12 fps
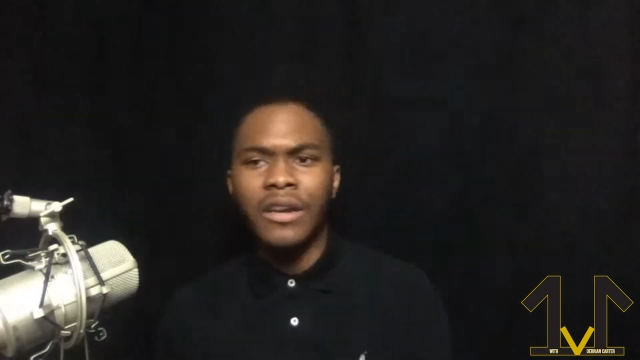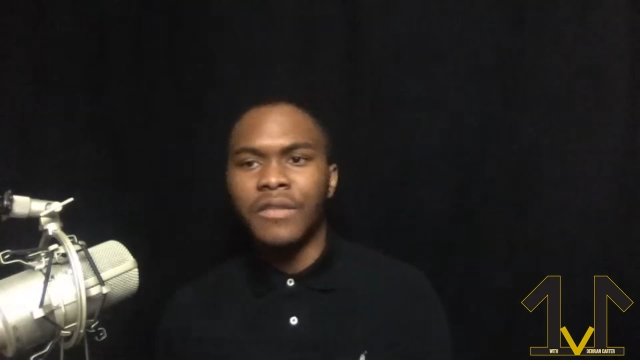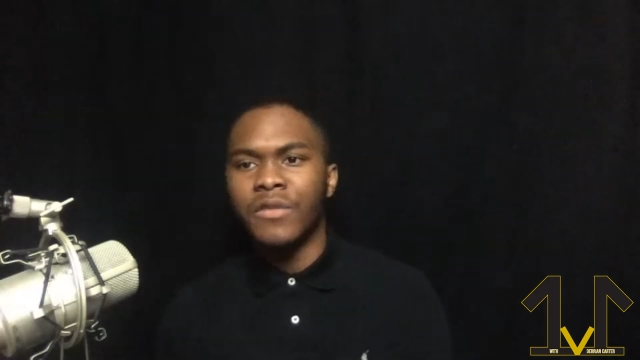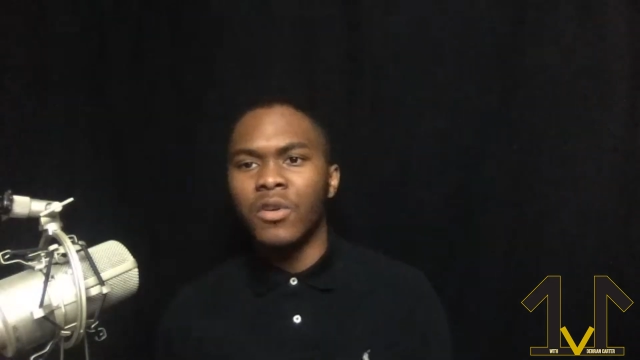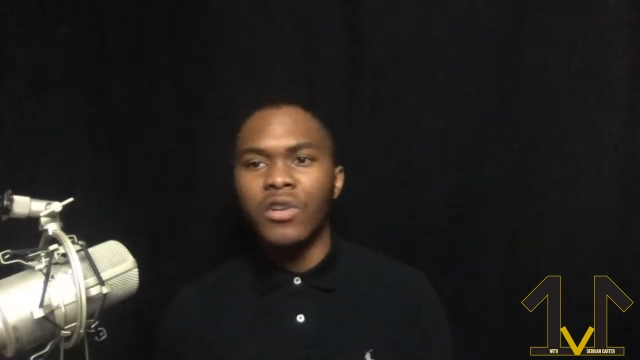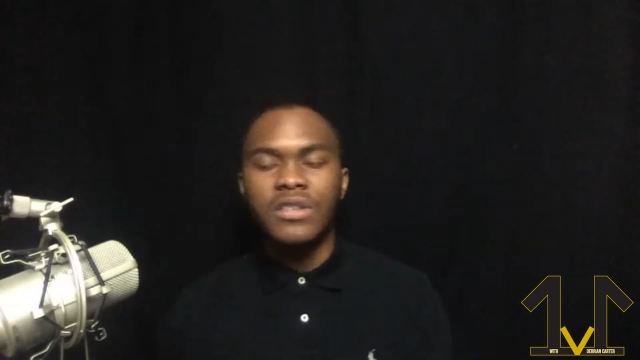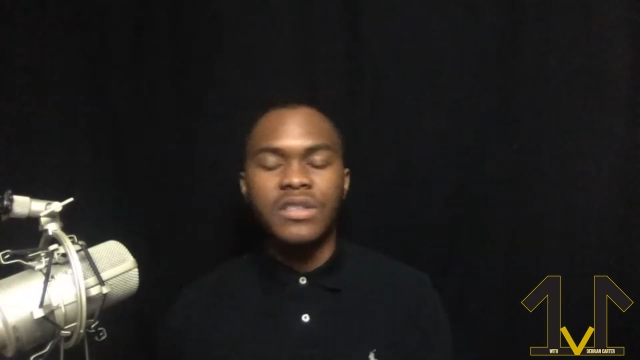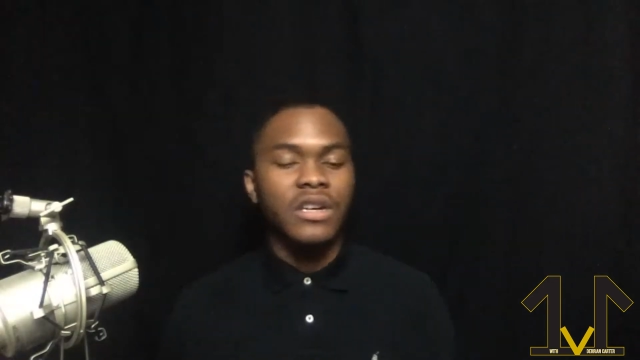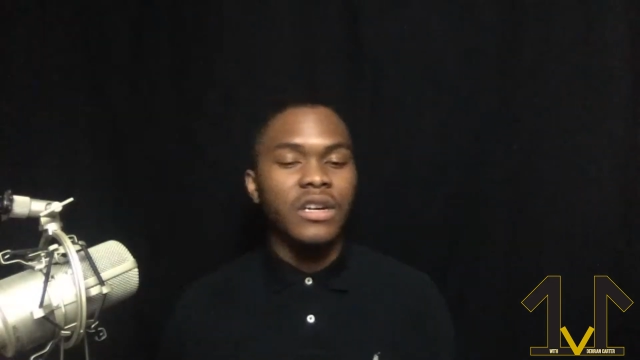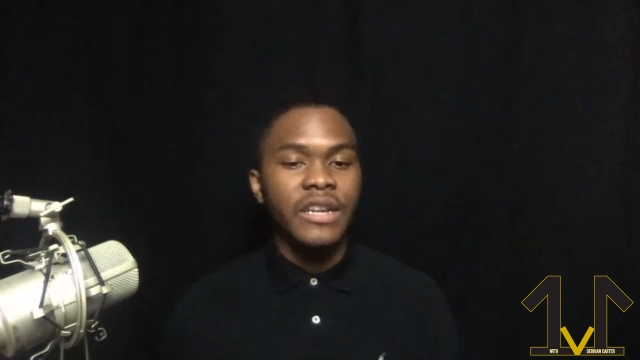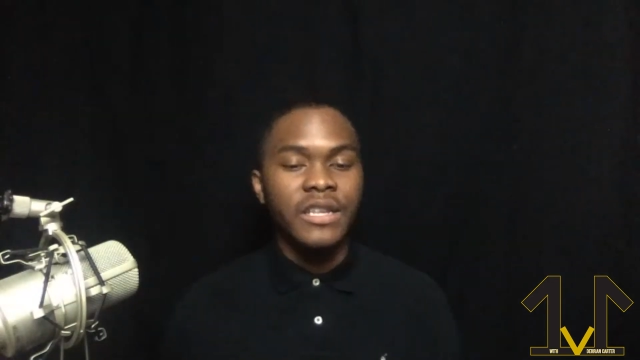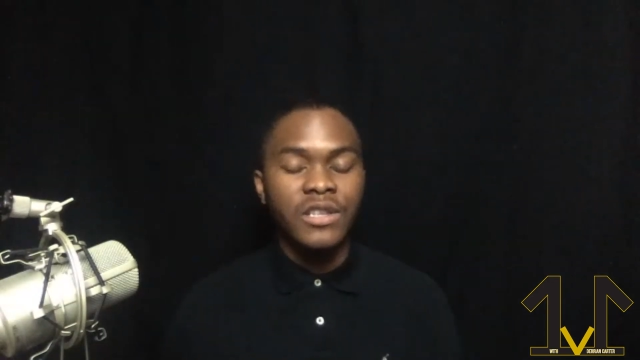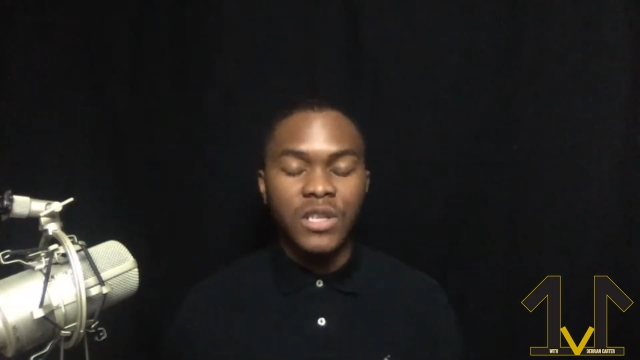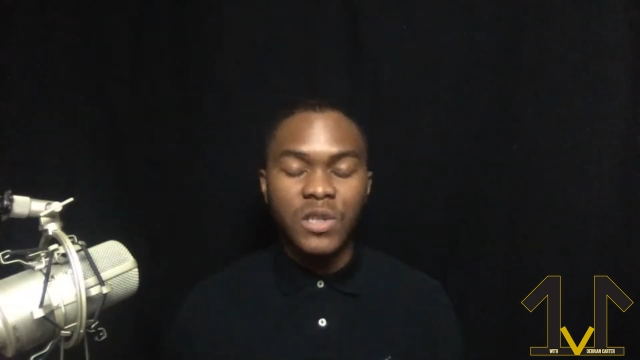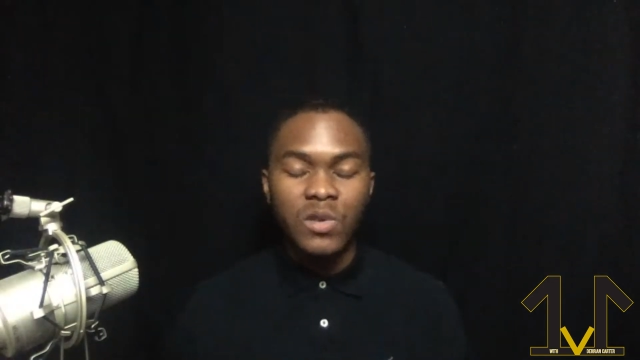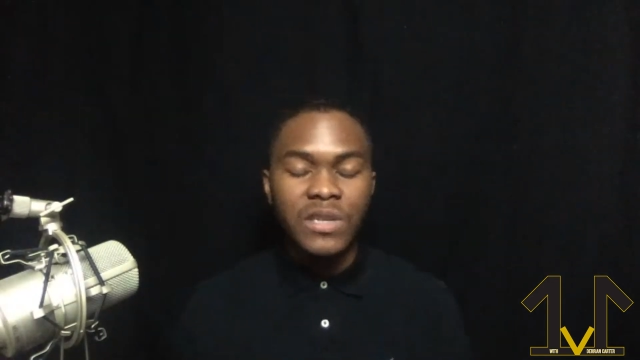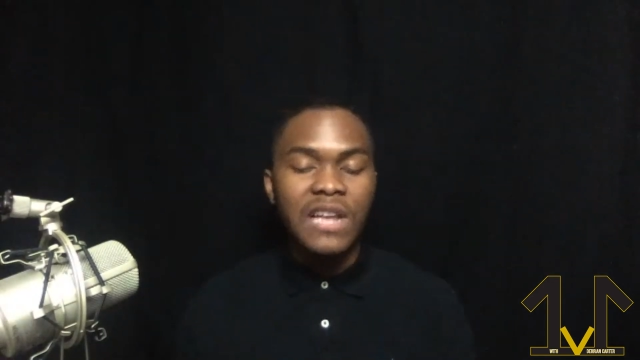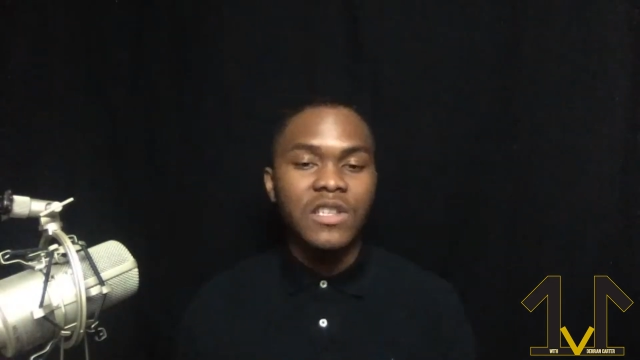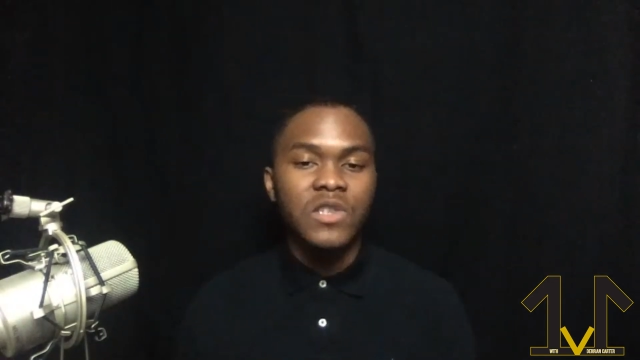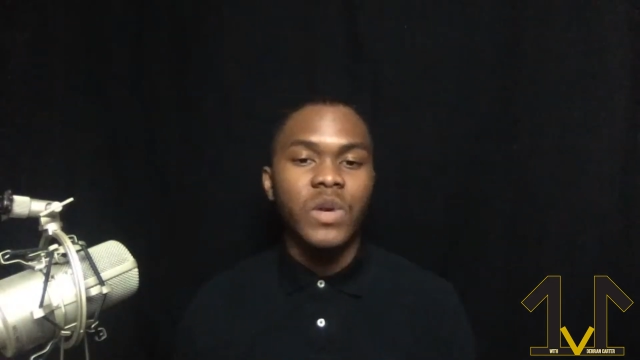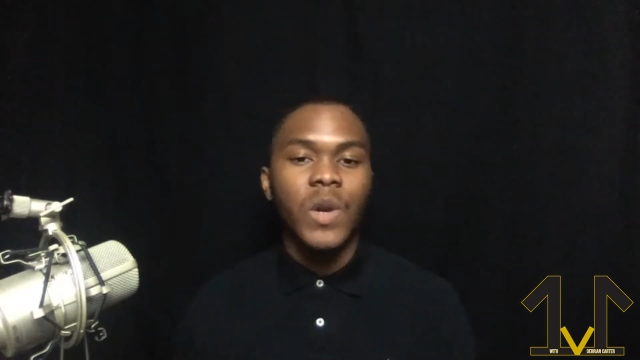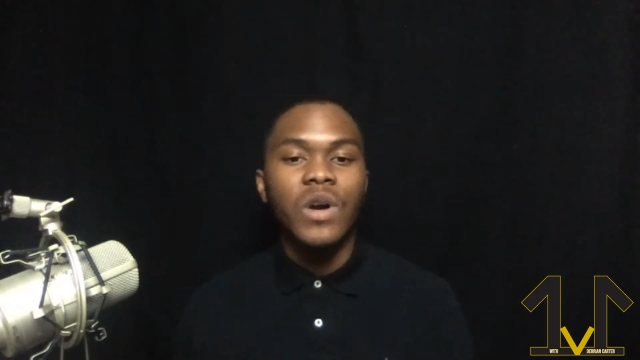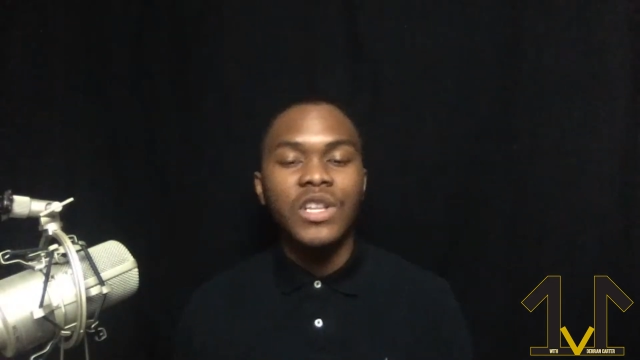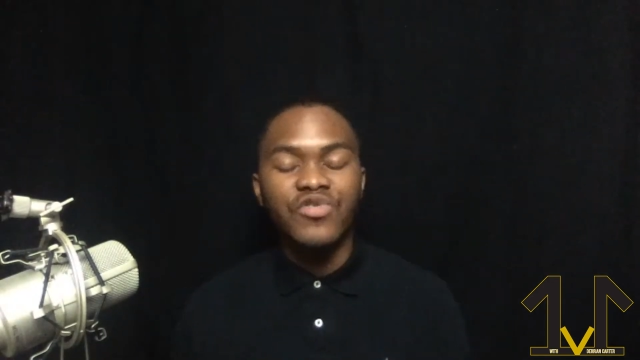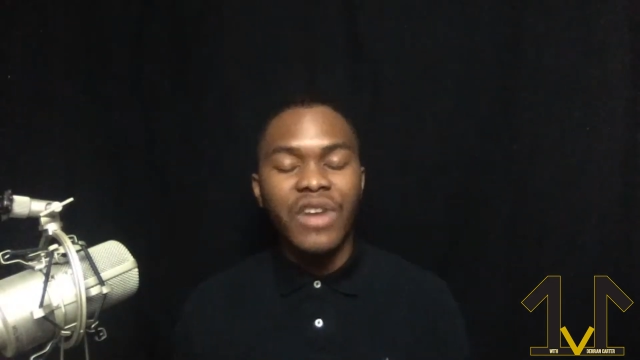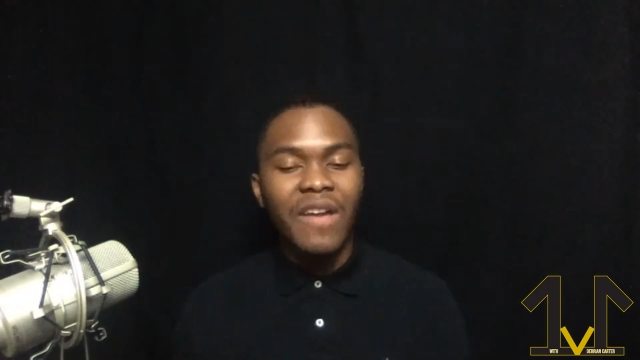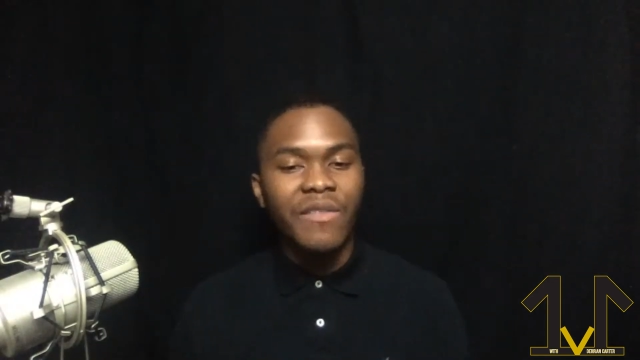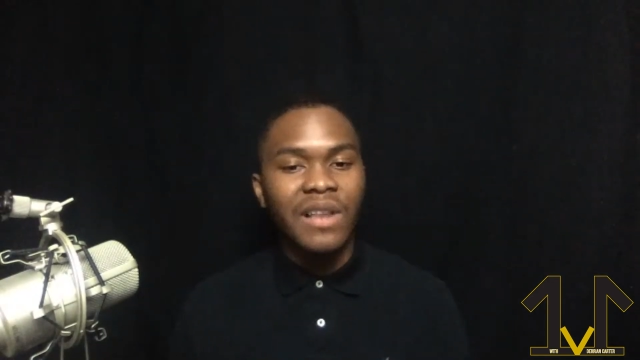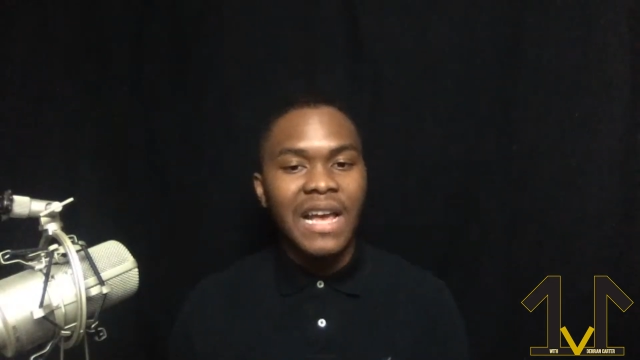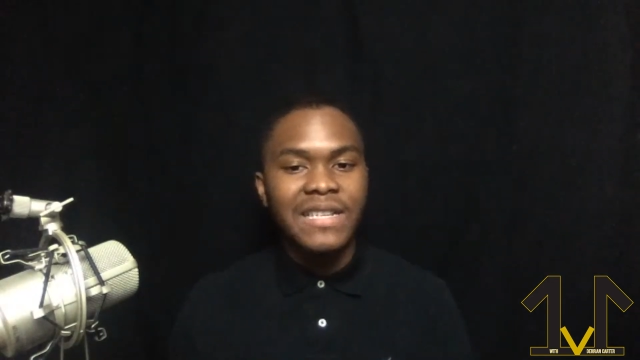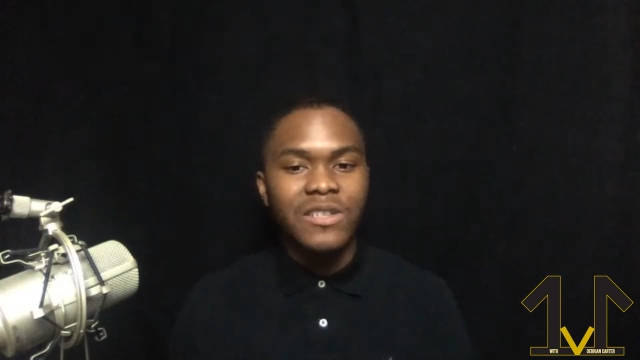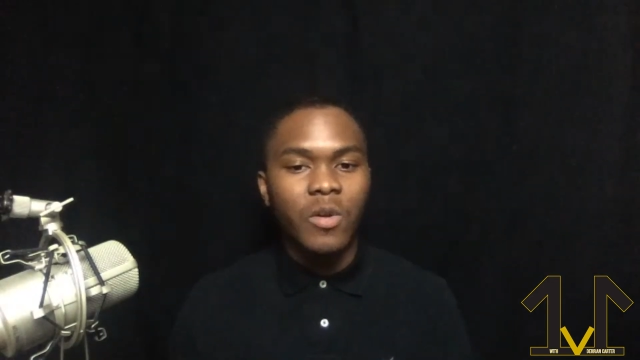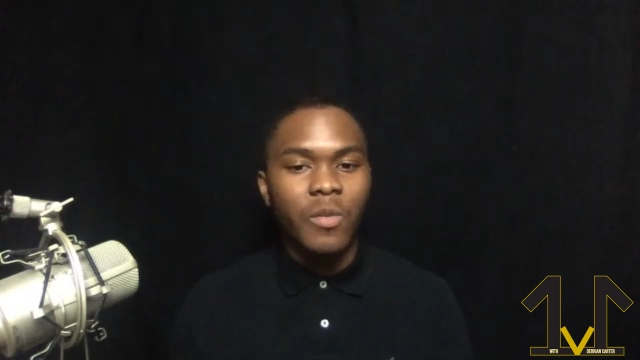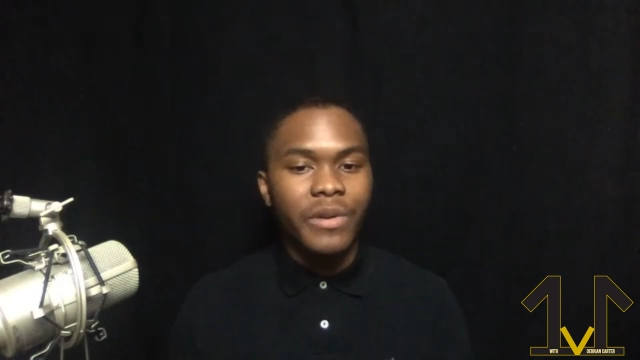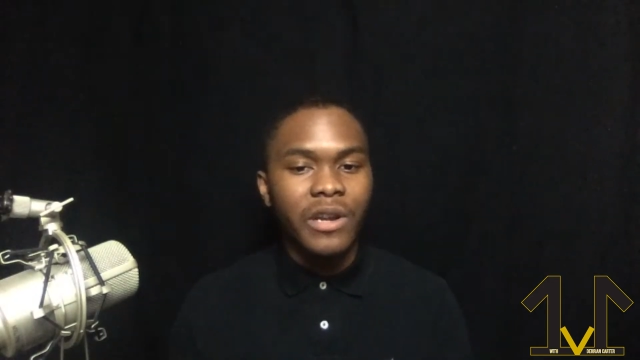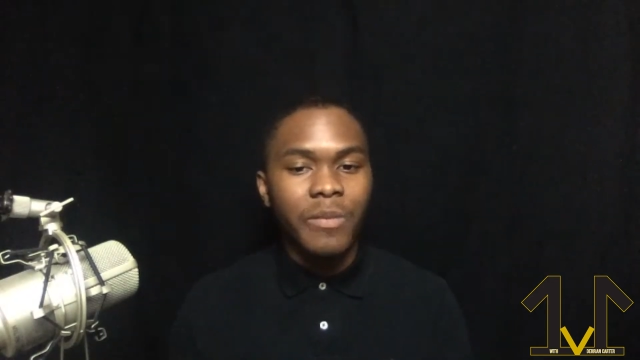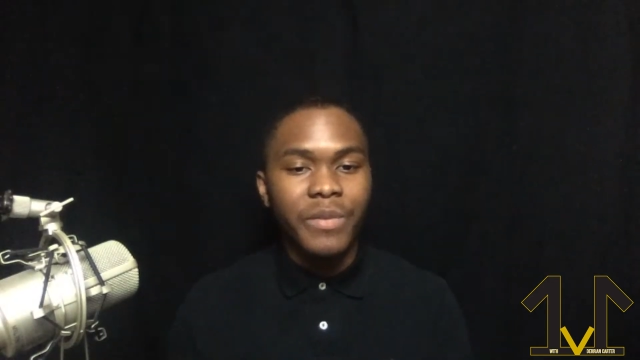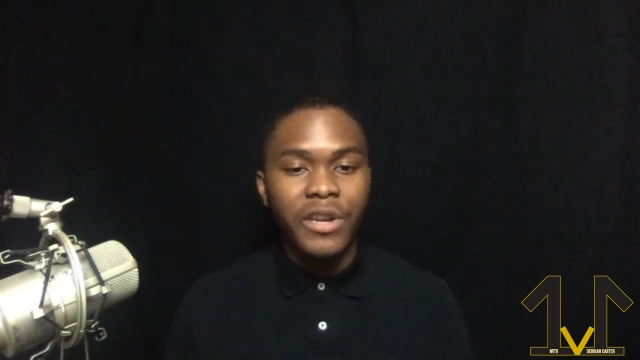of course, the 2021 draft class open up,